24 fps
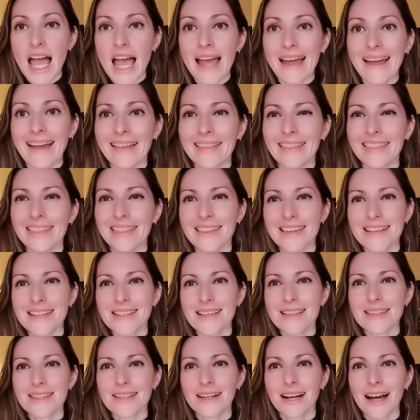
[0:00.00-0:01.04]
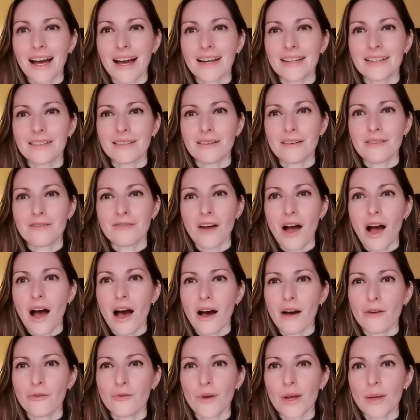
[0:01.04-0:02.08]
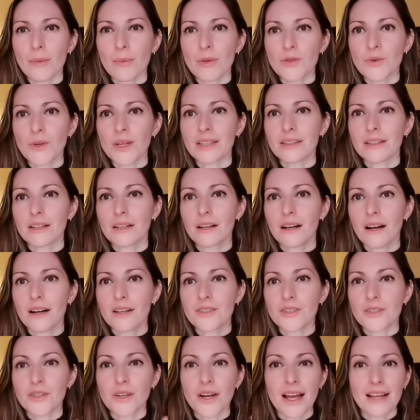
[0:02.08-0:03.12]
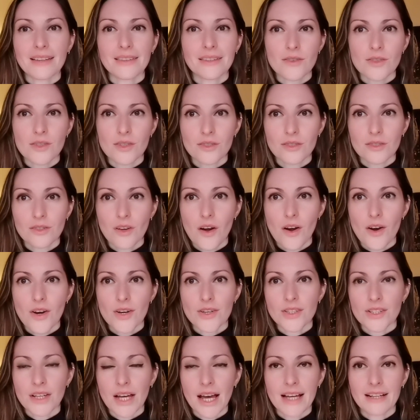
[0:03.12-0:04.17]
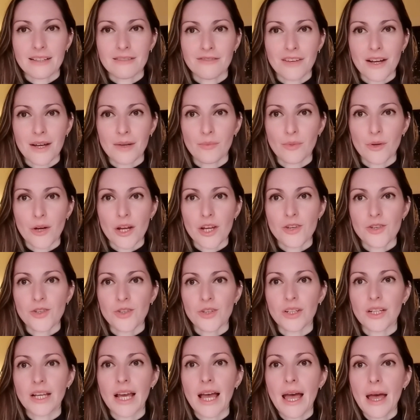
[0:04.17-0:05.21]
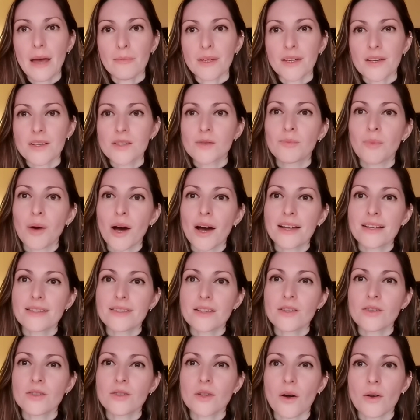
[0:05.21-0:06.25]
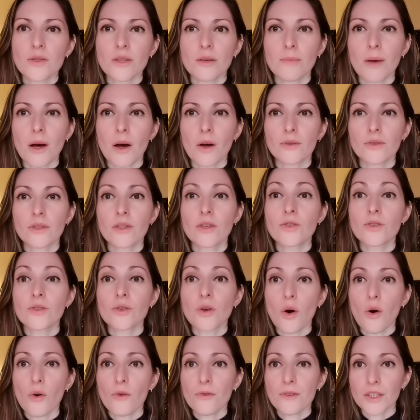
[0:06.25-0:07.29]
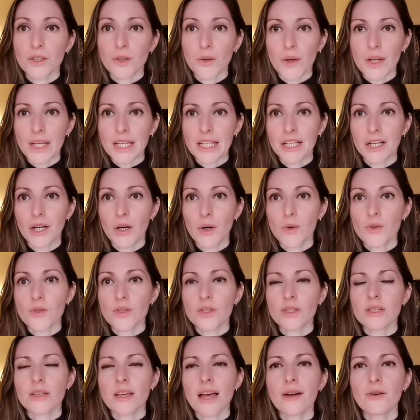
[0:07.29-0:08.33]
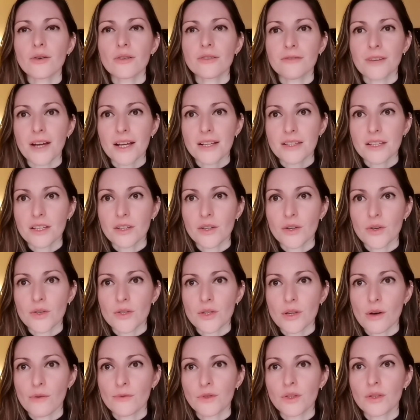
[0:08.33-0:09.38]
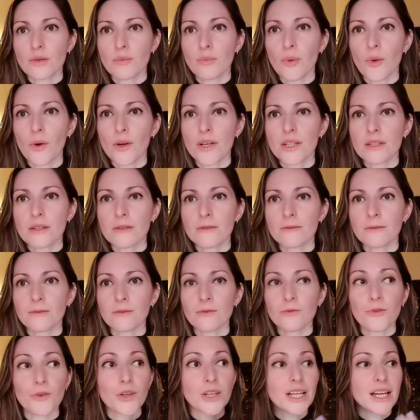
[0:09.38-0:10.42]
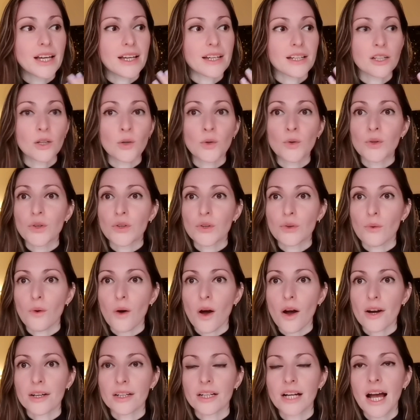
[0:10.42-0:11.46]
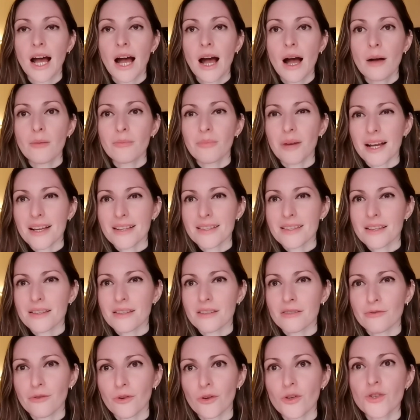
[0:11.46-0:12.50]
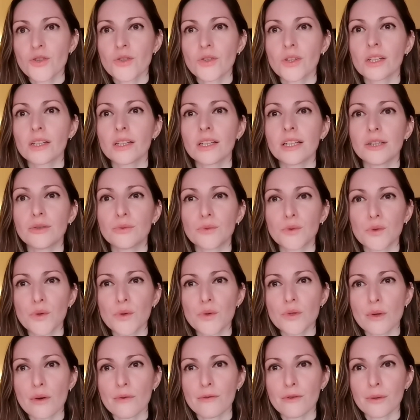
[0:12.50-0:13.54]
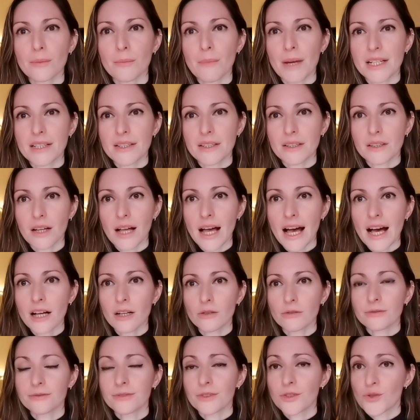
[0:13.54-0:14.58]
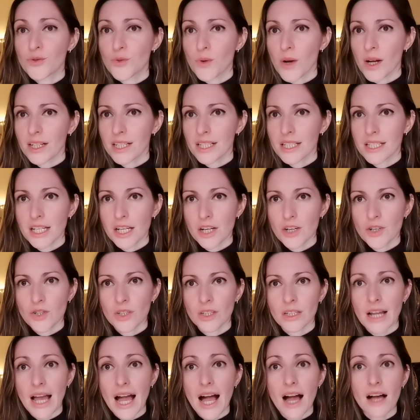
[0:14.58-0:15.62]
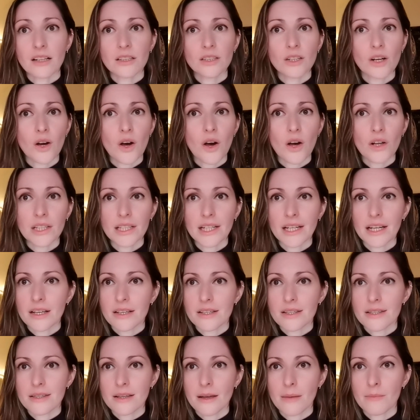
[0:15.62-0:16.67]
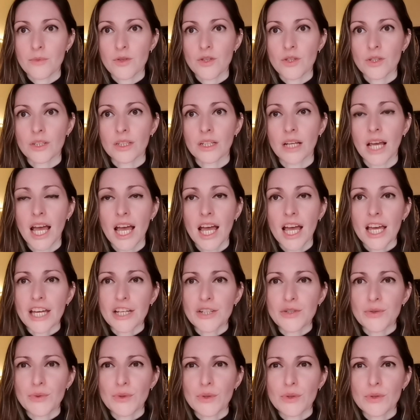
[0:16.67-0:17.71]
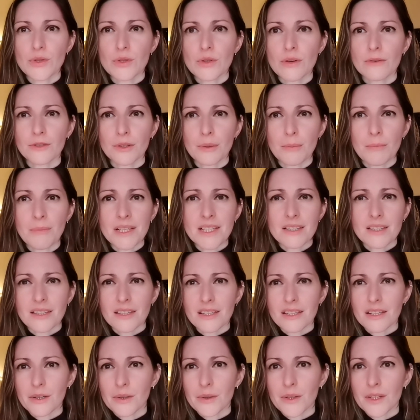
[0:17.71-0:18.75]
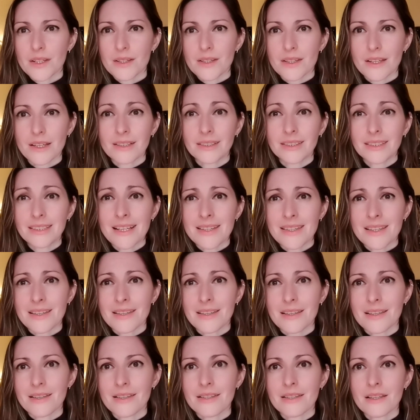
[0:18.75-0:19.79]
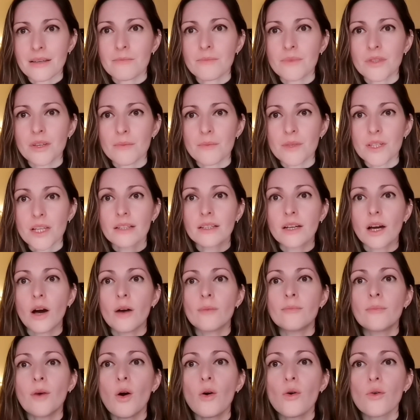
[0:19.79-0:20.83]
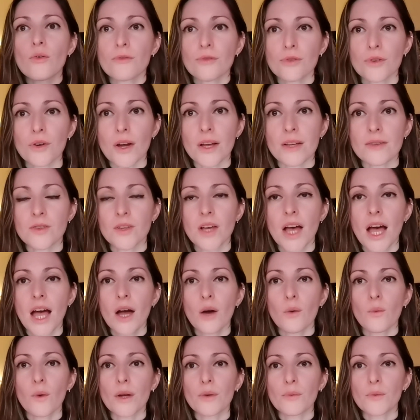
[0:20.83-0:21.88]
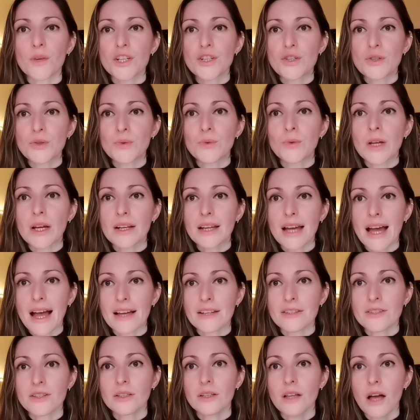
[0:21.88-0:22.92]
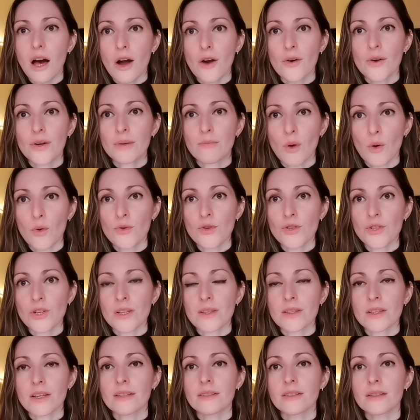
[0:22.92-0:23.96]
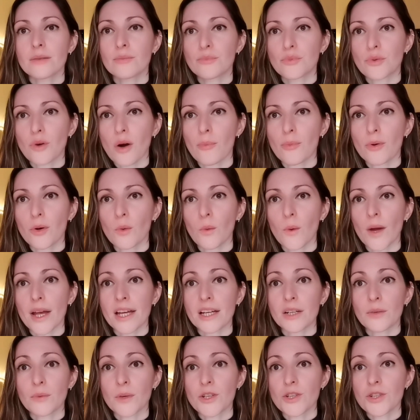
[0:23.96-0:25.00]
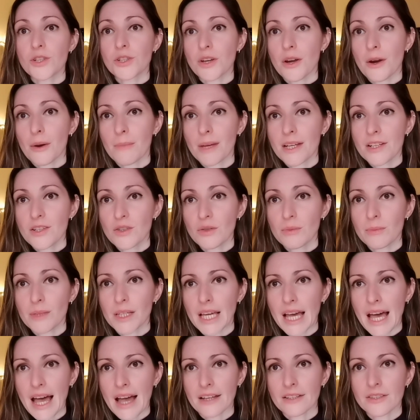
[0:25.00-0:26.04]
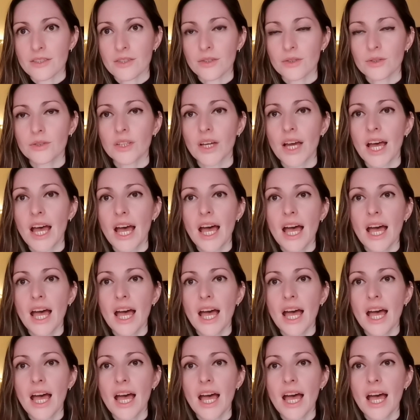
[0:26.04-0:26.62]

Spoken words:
And this is a kind of halfway between the gutter and the stars kind of vibration, because Pisces talks about dissolving your ego, sacrificing yourself to the point of forgetting who you are. Pisces unfortunately rules over mental health, drug addiction, alcoholic consumption. It rules over mysterious illnesses and symptoms that come over us when we do not handle our emotions in the proper way in which they are meant to be handled.